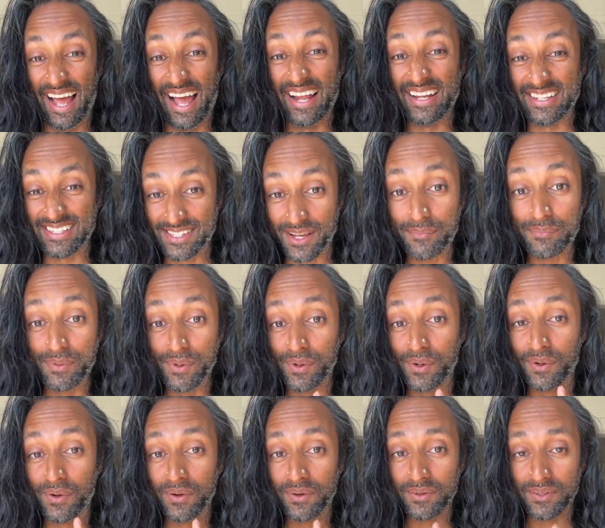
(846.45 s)
And it's up
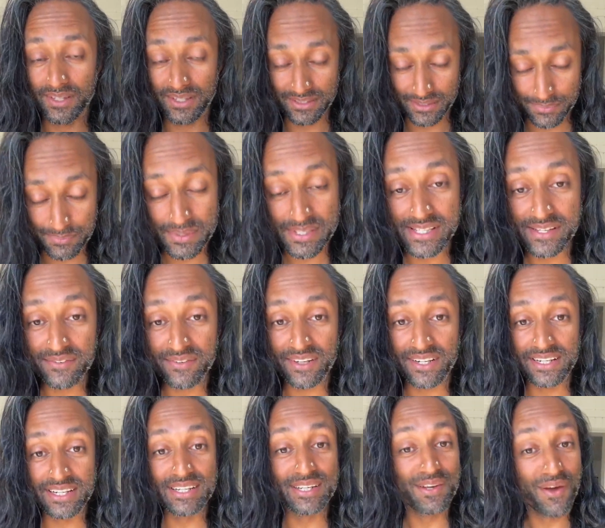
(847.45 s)

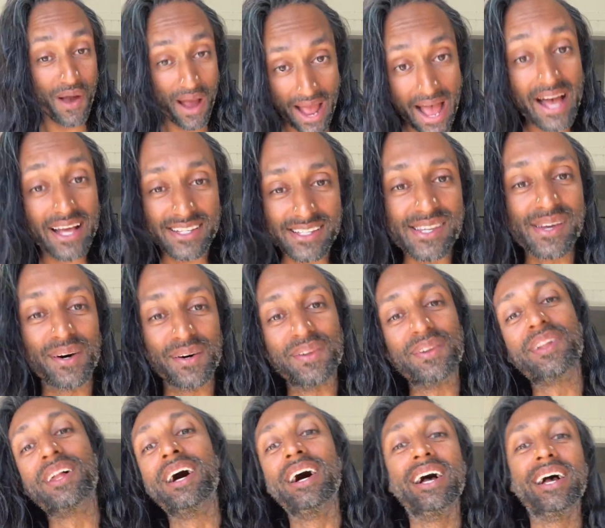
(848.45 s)
specifically your
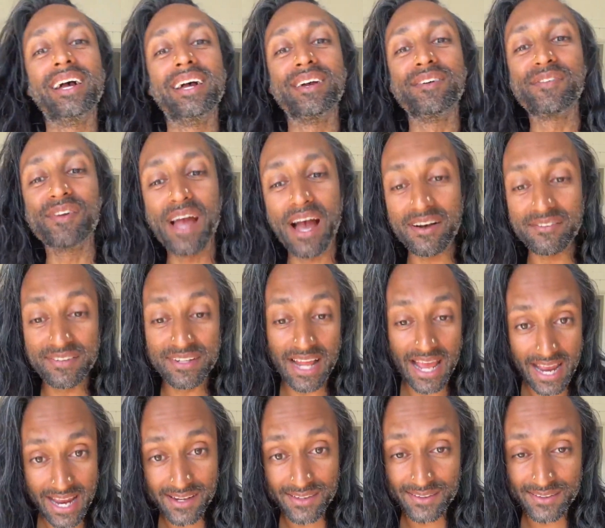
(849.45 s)
asshole. If you have an
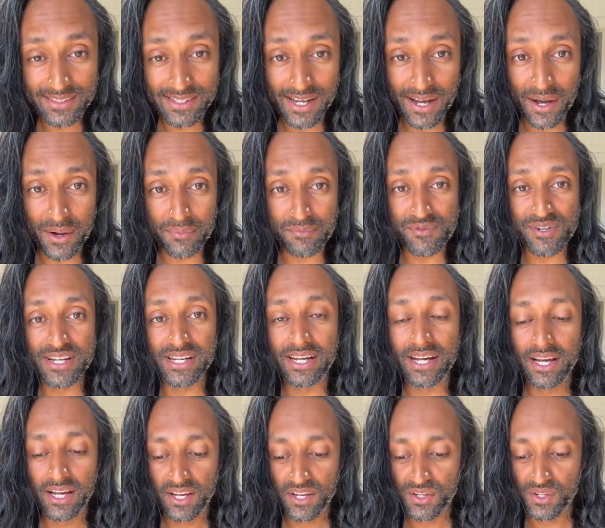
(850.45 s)
anal
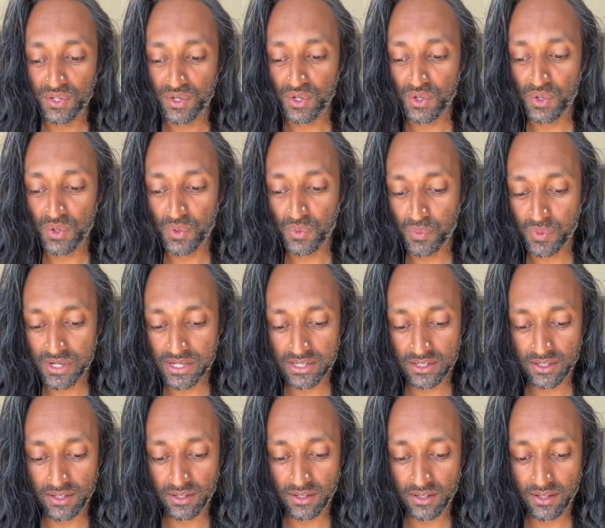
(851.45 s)
de-armoring, you
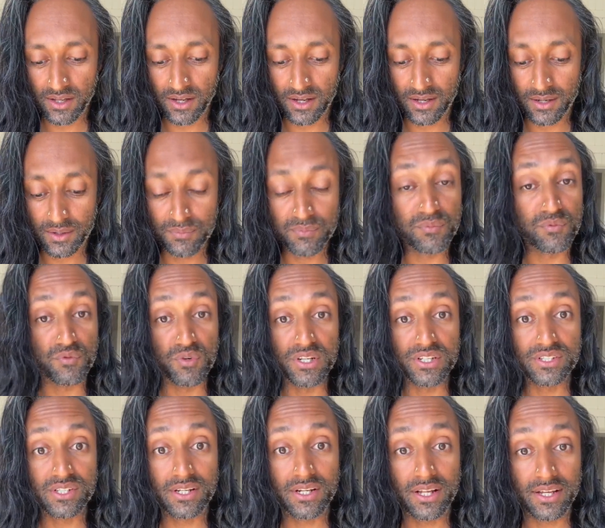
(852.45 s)
will
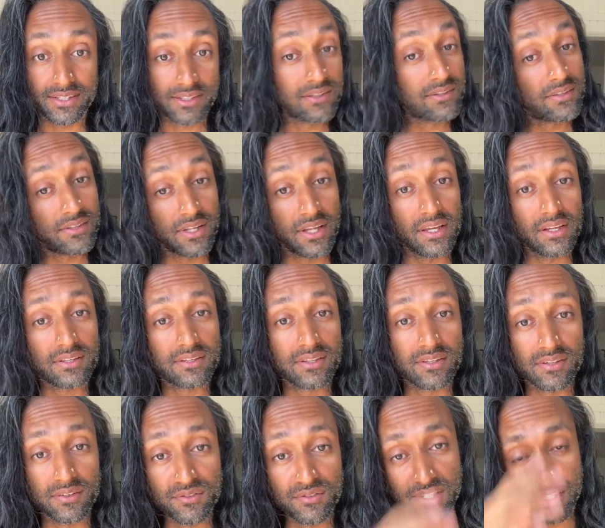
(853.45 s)
reach enlightened states.
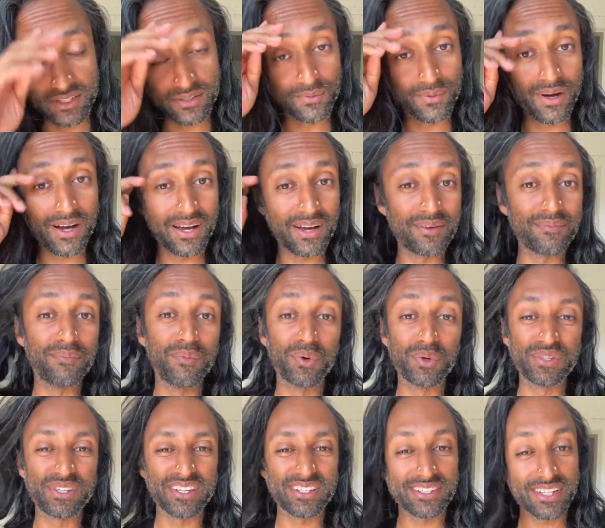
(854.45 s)
reason why I'm
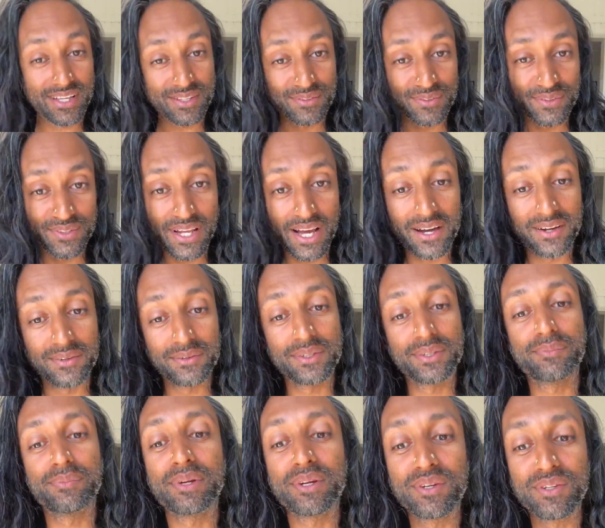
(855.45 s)
more successful now
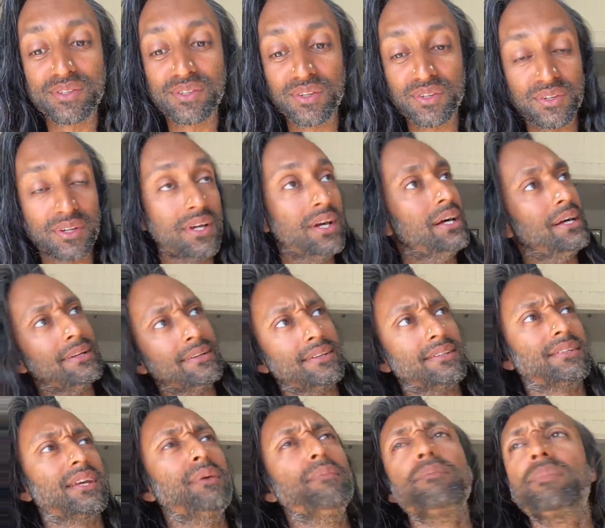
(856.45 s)
is because on
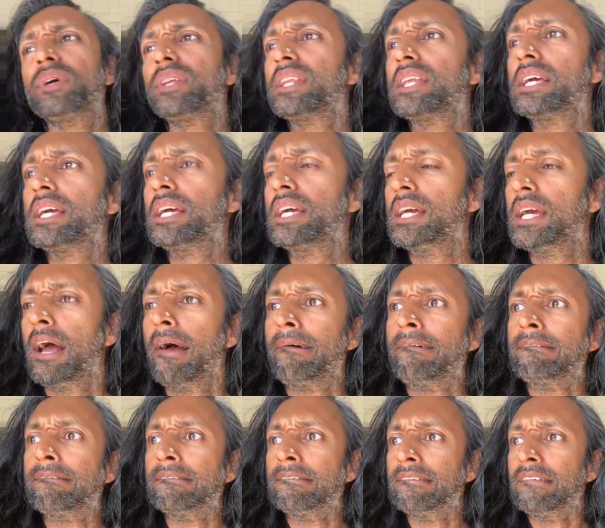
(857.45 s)
December the
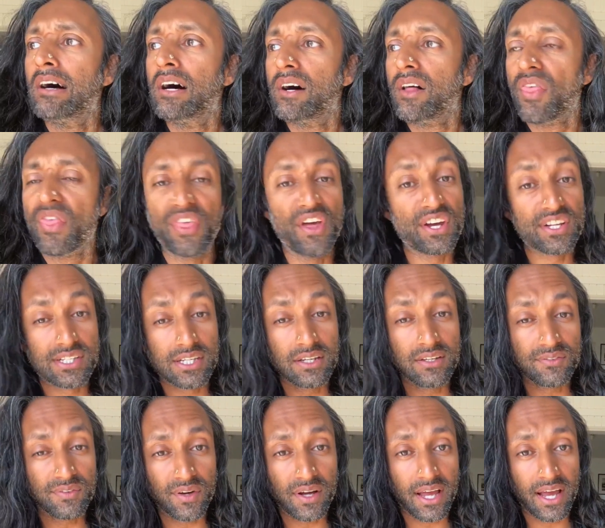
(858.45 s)

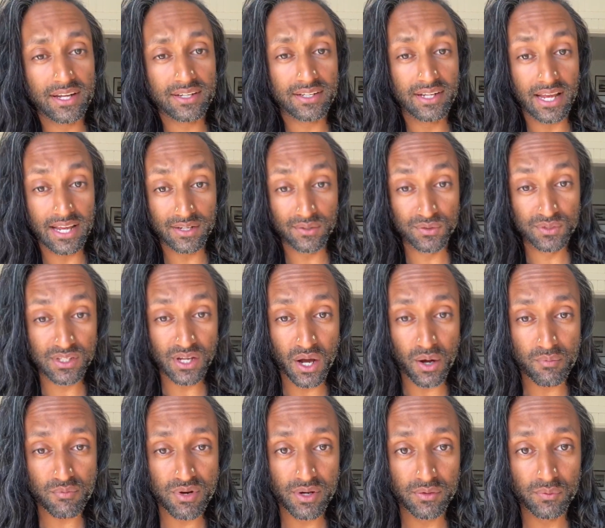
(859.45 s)
13th, I had an anal
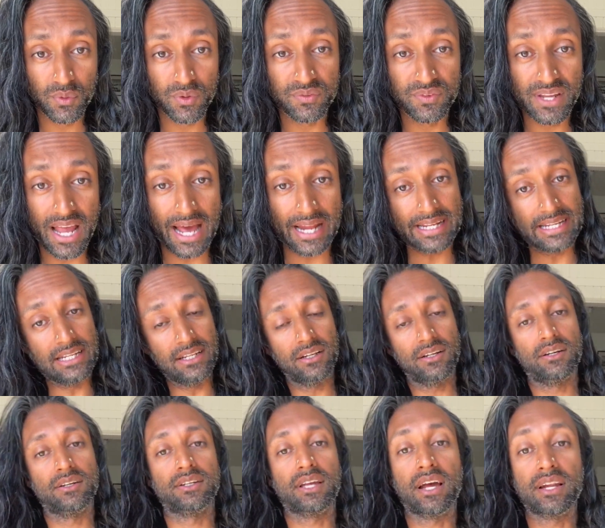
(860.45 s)
de-armoring with
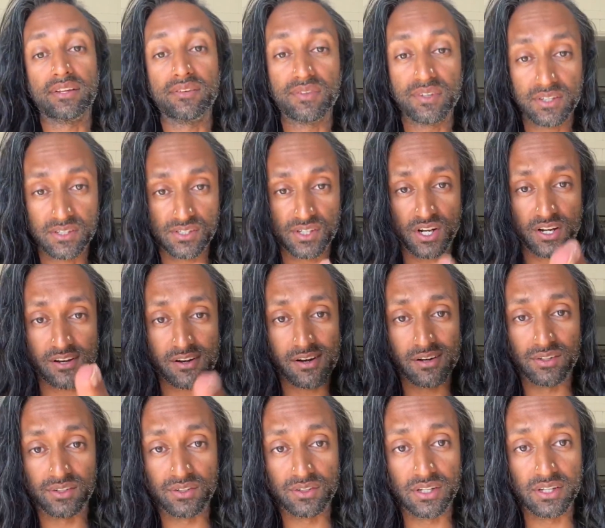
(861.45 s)
Yanniverse. Check her
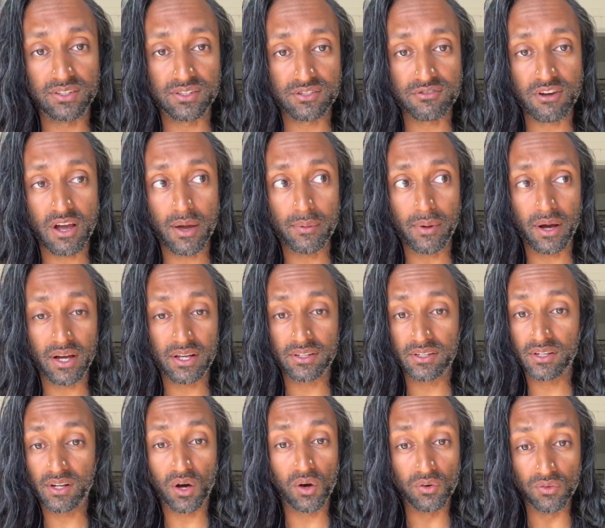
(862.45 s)
out on Instagram. I
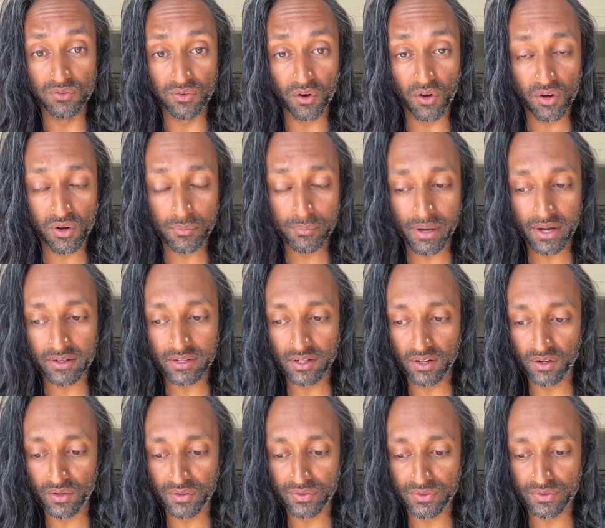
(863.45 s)
did a whole vlog about
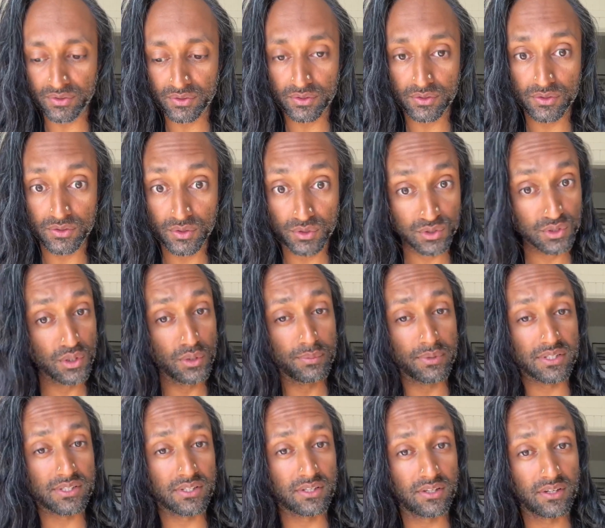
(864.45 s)
it on
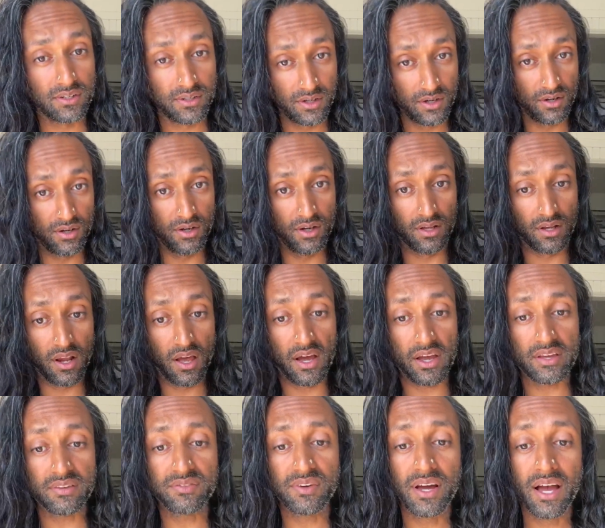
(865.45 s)
YouTube. It's a
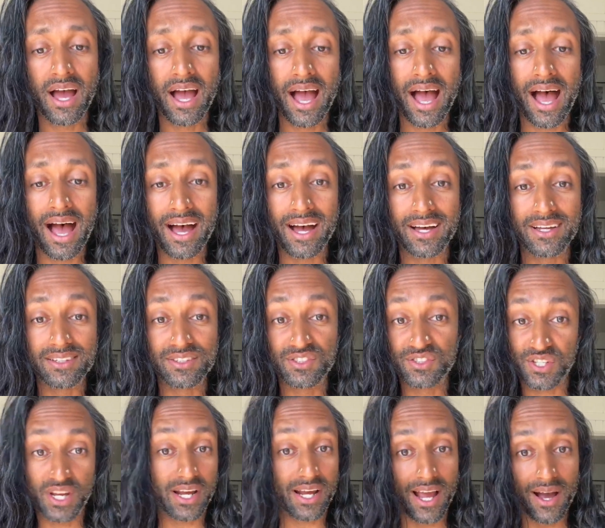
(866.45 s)
live. And
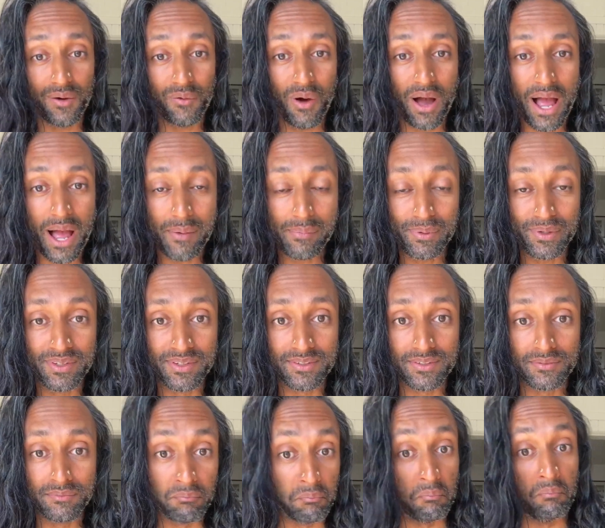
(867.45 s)
check out what
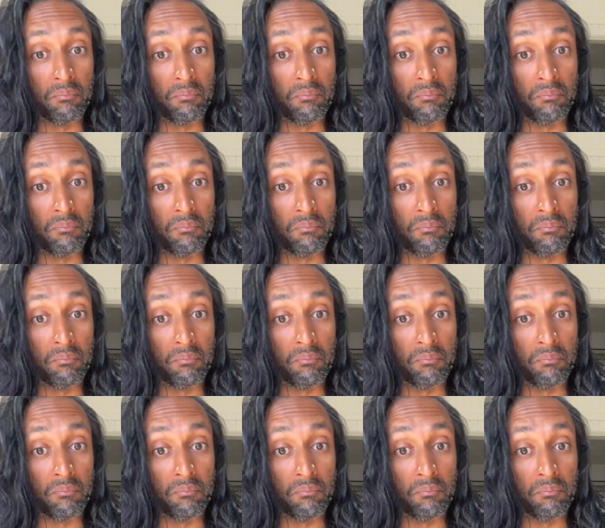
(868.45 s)
happened.